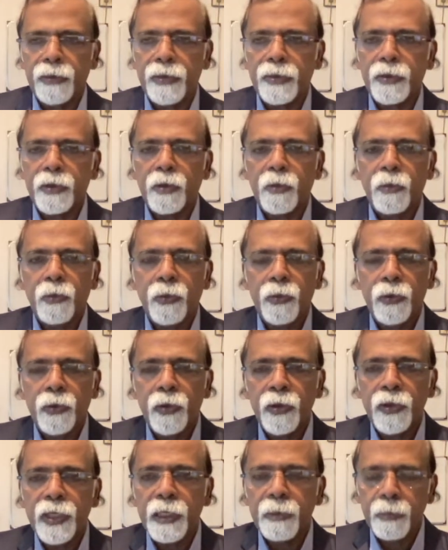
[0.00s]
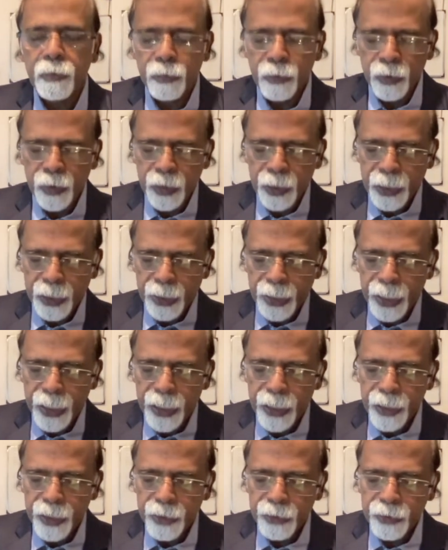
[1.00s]
So all the
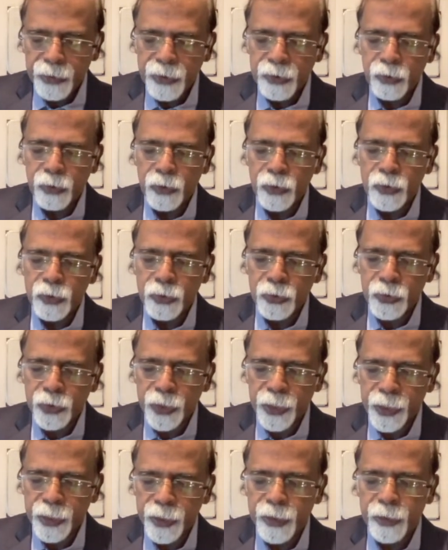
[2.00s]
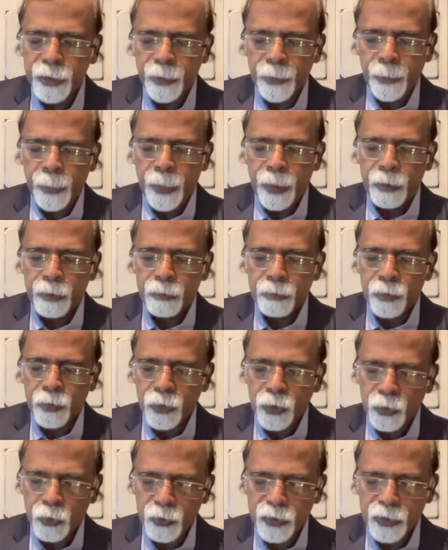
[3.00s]
cranial nerves also get
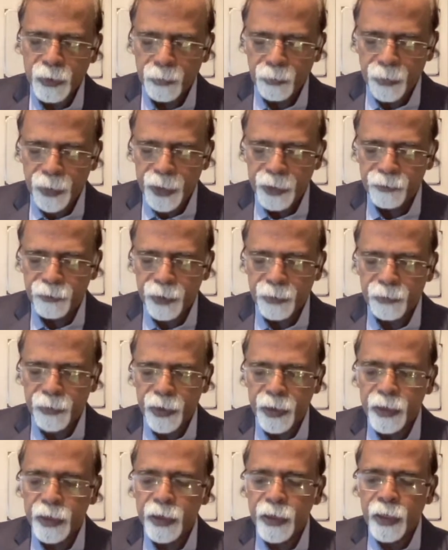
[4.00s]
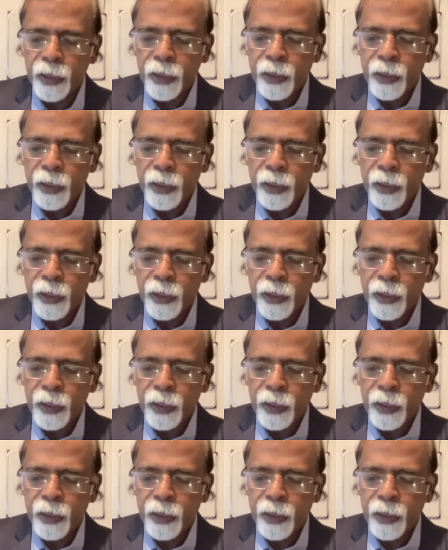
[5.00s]
motor supply from the